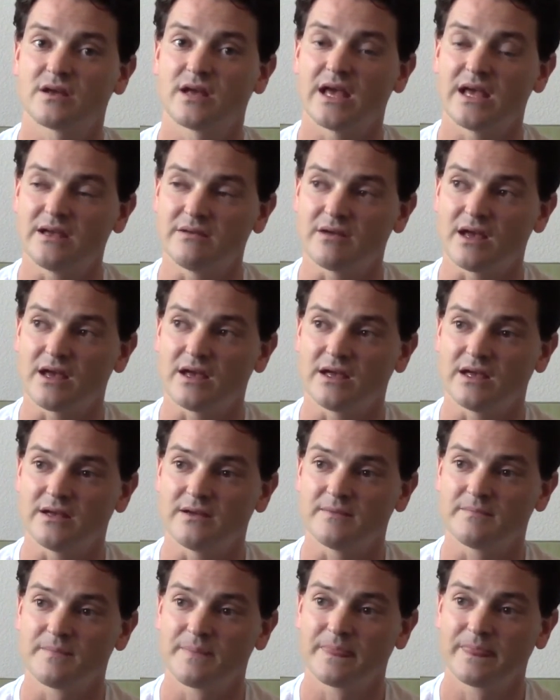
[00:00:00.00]

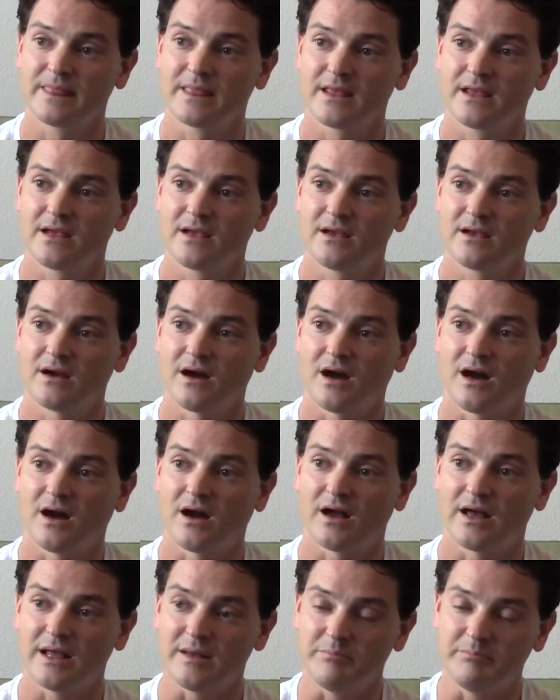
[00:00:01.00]
a
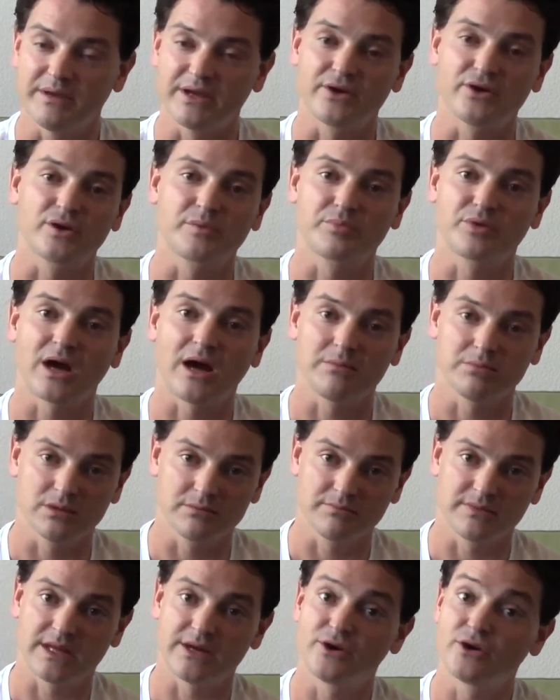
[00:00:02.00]
bigger
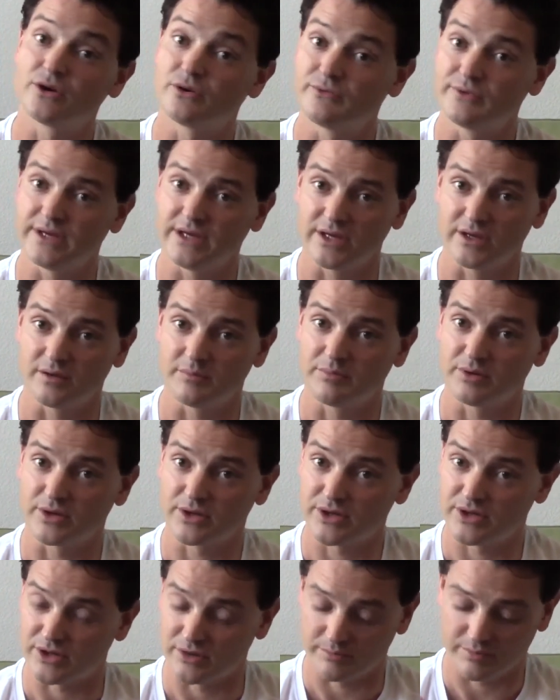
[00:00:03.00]
problem than her reading a
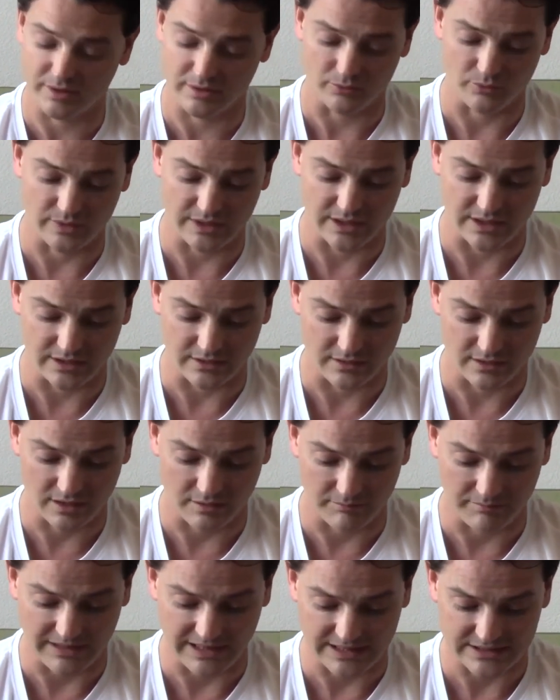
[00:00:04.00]
book here, but we can
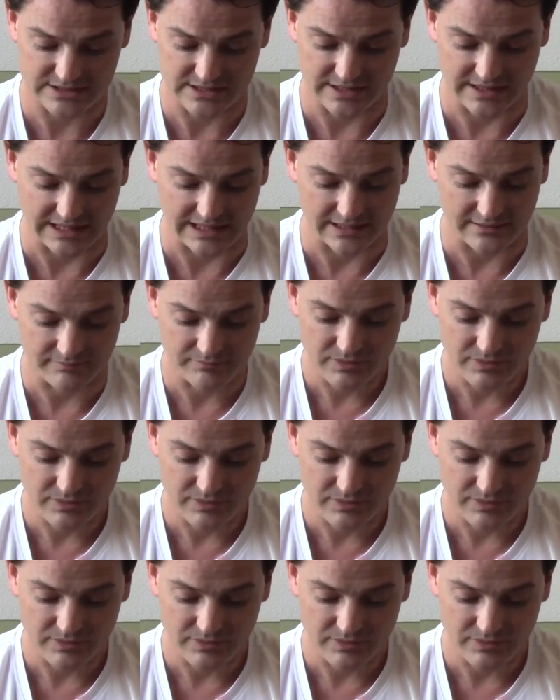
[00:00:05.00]
come back to that.